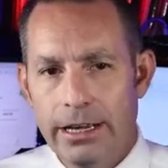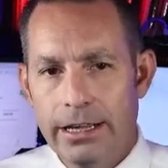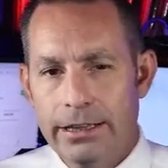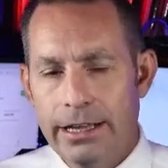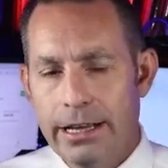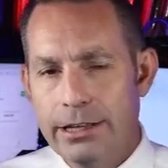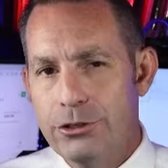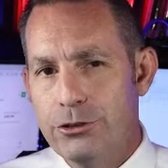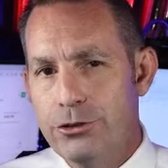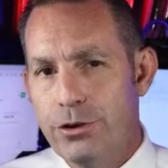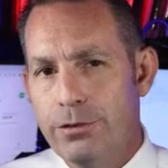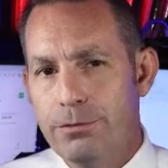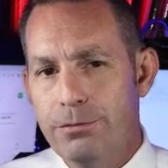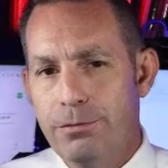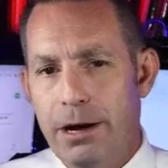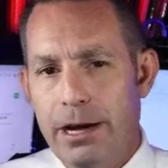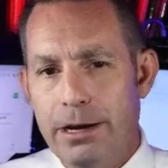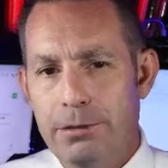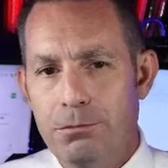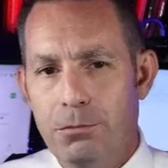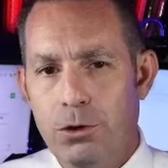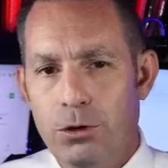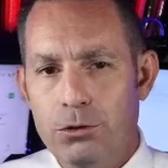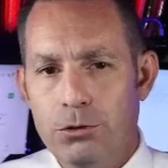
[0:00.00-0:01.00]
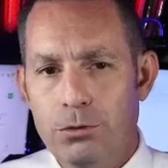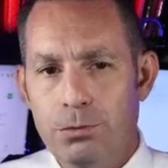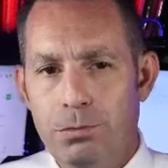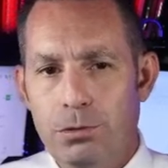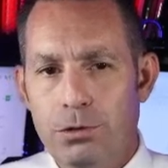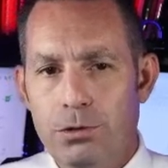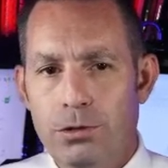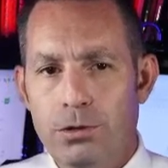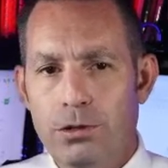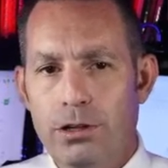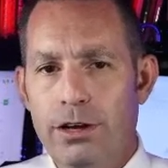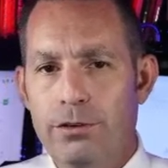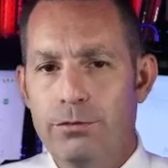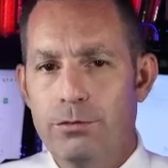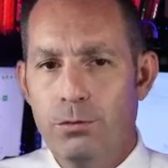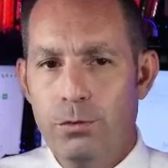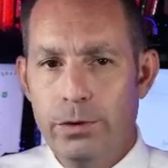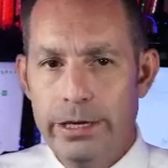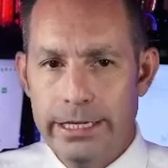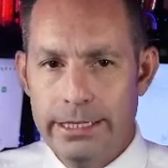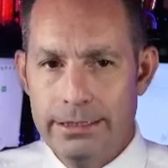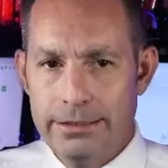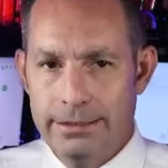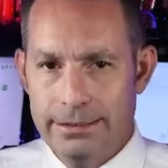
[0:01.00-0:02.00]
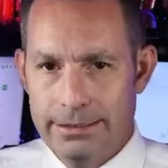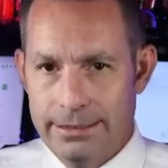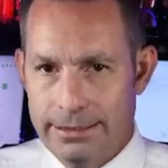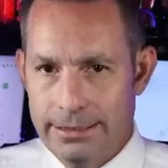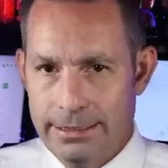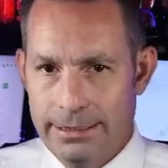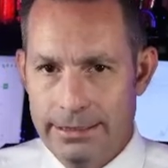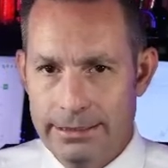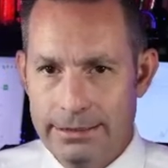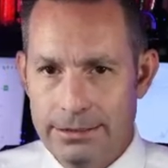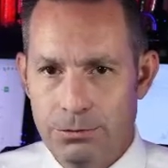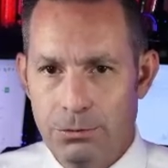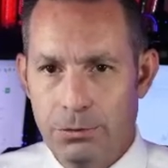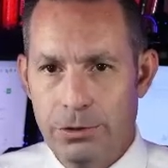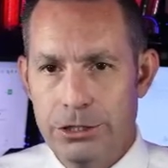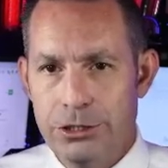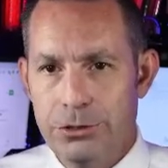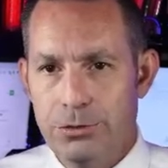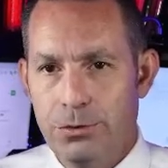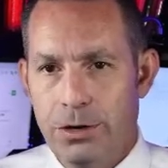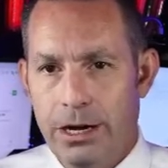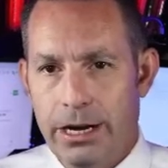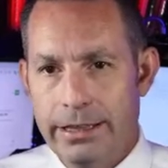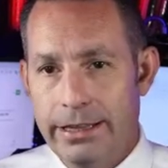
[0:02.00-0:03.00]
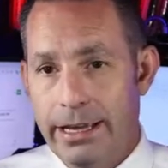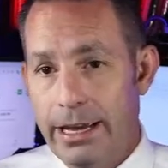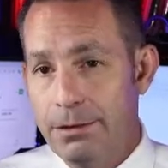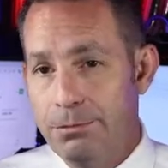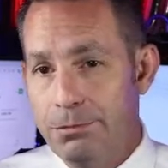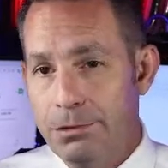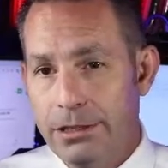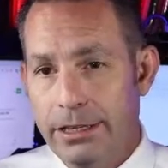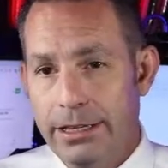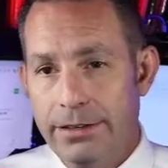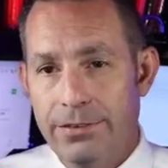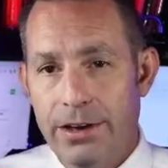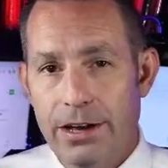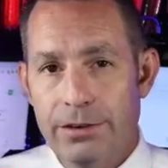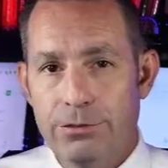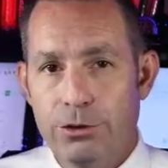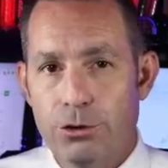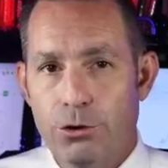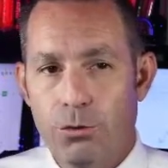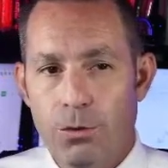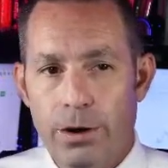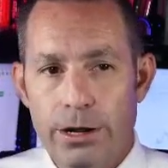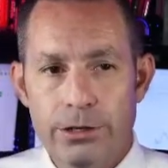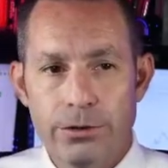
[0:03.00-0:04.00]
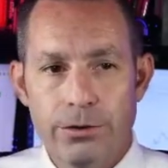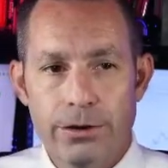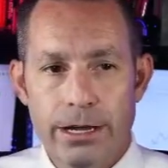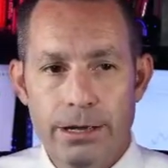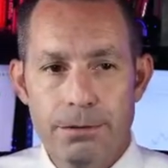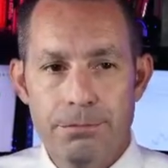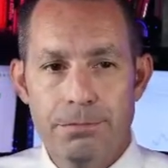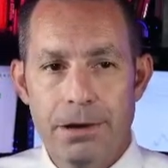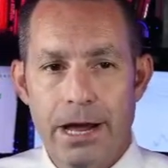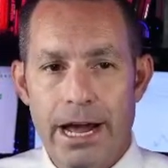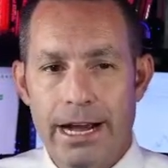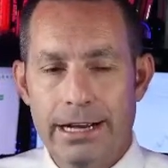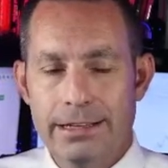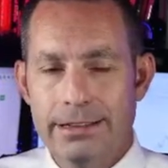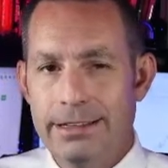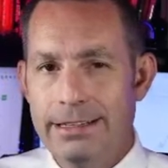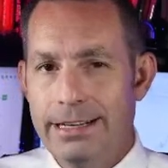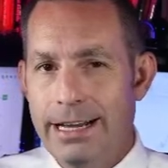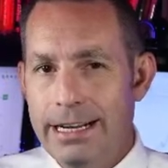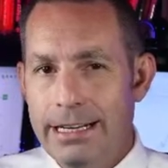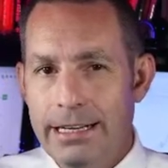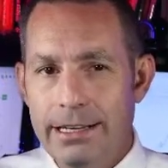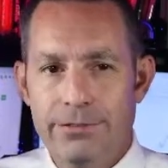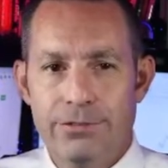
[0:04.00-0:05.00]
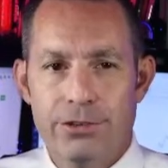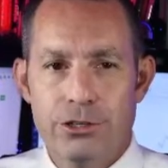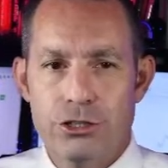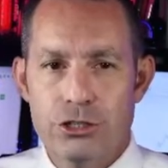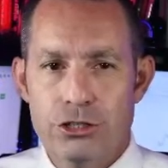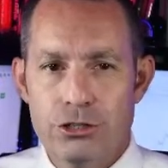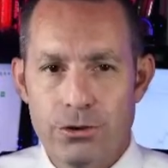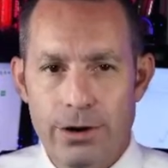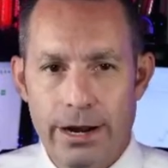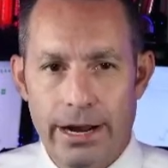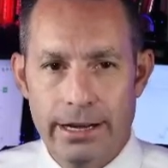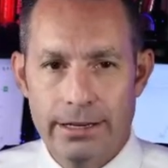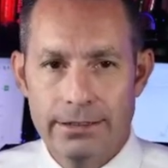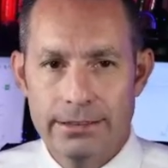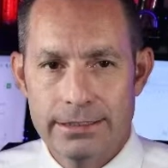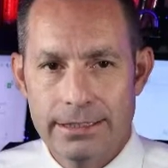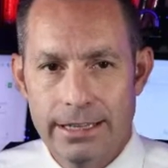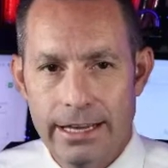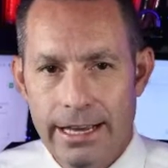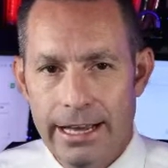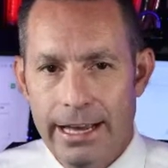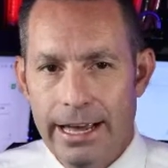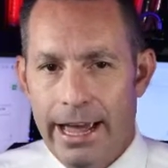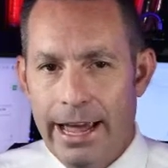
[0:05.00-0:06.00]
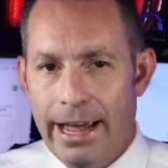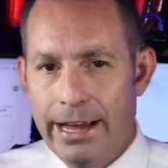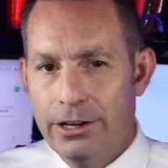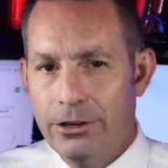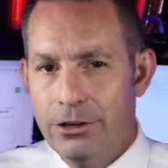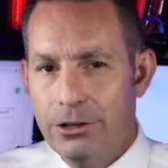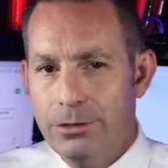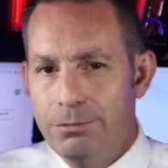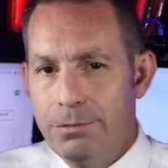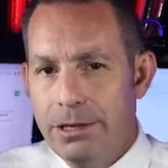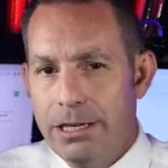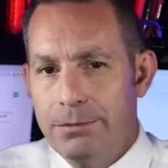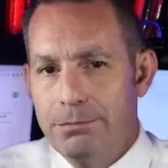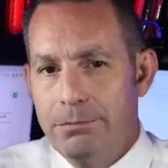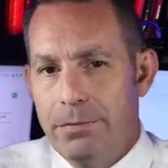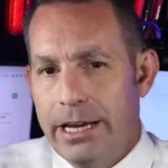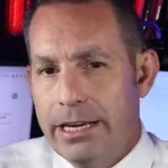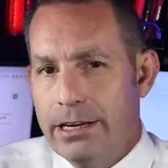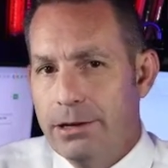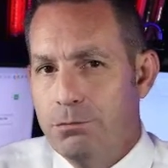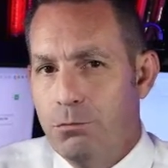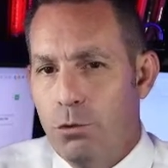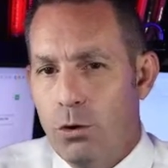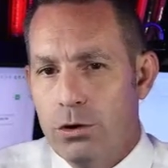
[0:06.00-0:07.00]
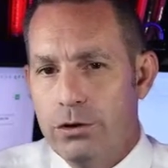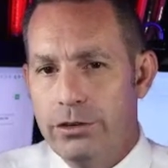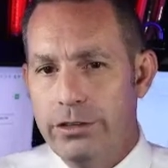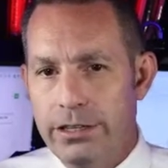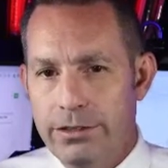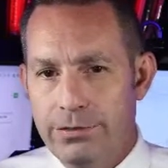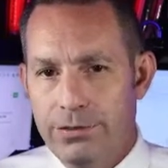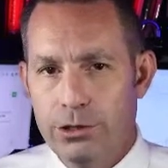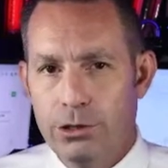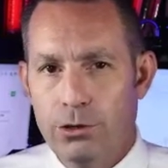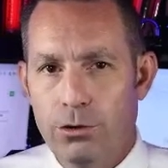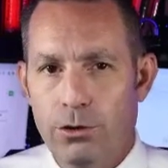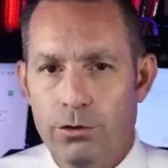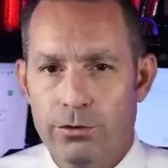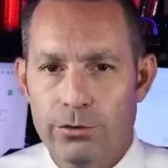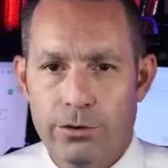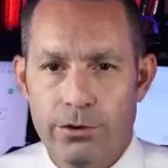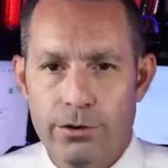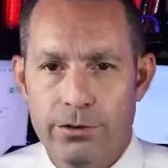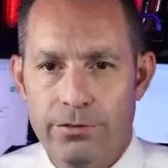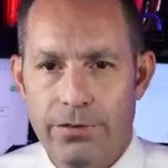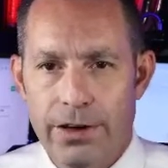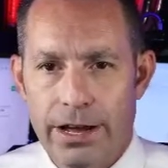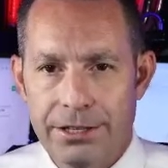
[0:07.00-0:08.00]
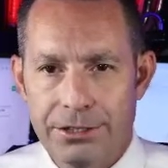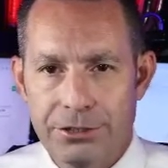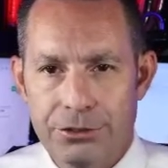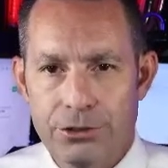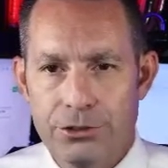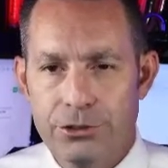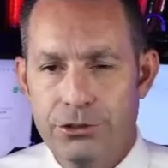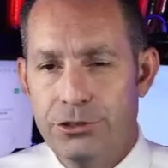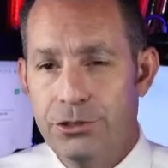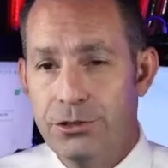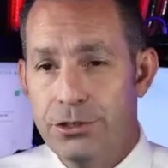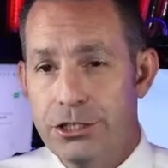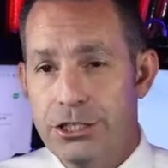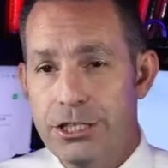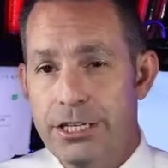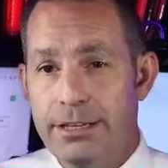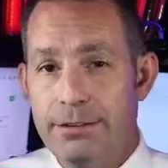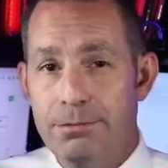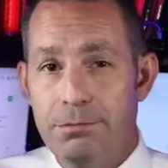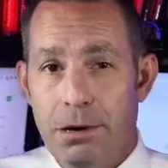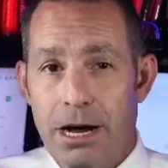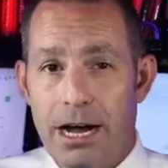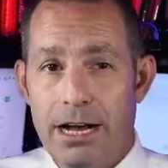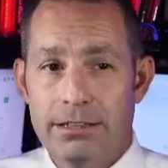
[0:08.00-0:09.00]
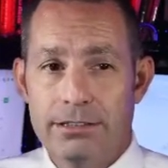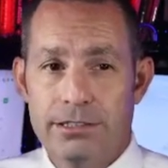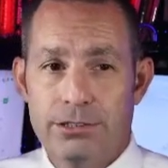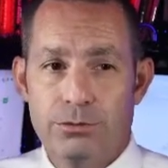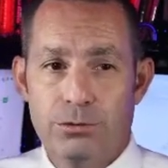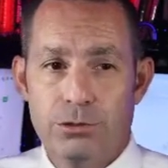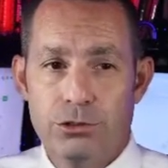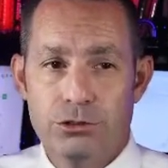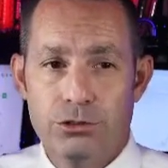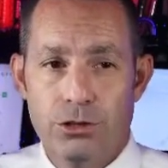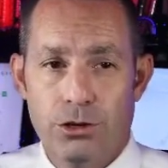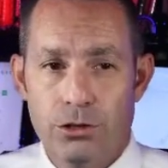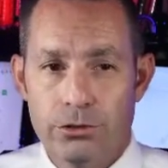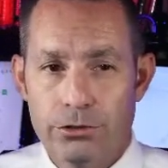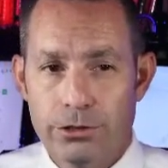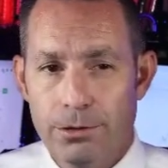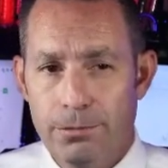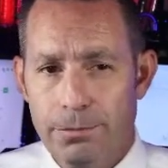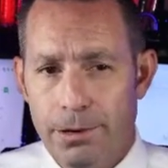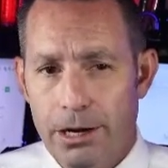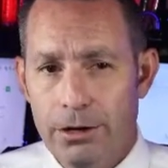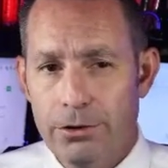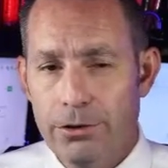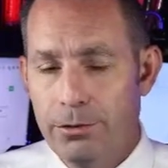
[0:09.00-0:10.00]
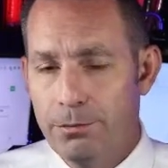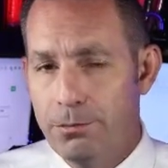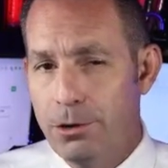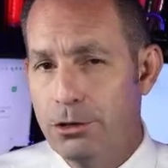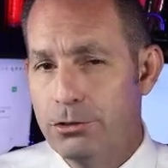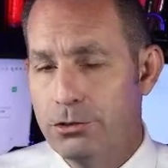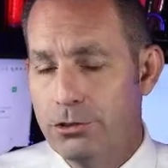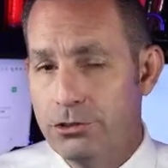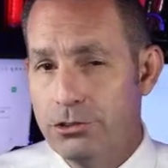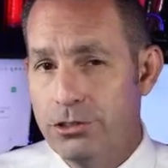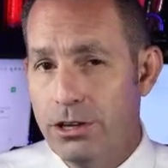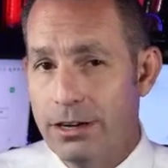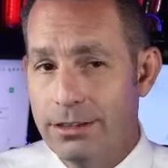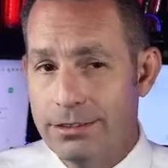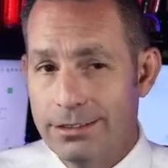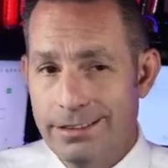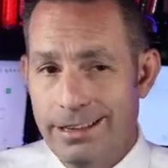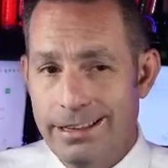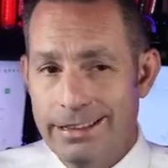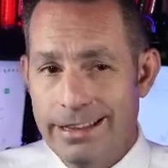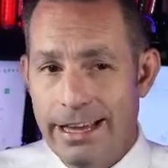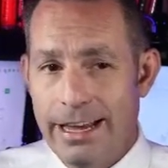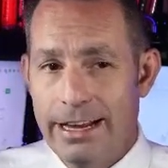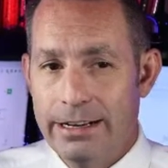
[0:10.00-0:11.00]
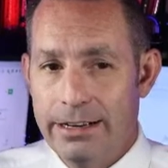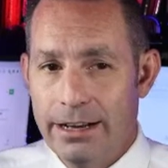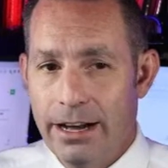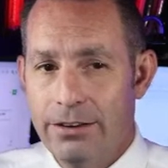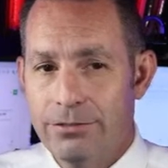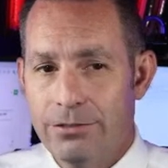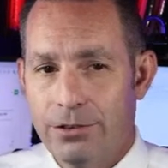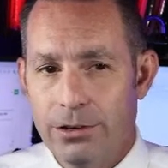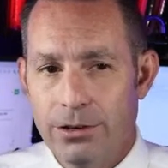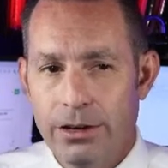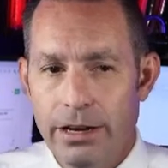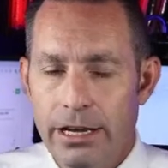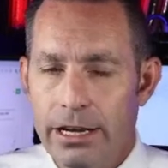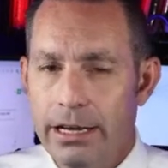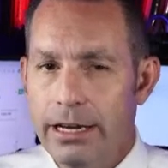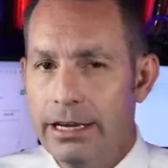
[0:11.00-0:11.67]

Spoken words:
that's driven by multiple of weaknesses, which they believe have a greater impact than any of its strengths and could be make it more difficult for investors to achieve positive results compared to the most of stocks that they cover.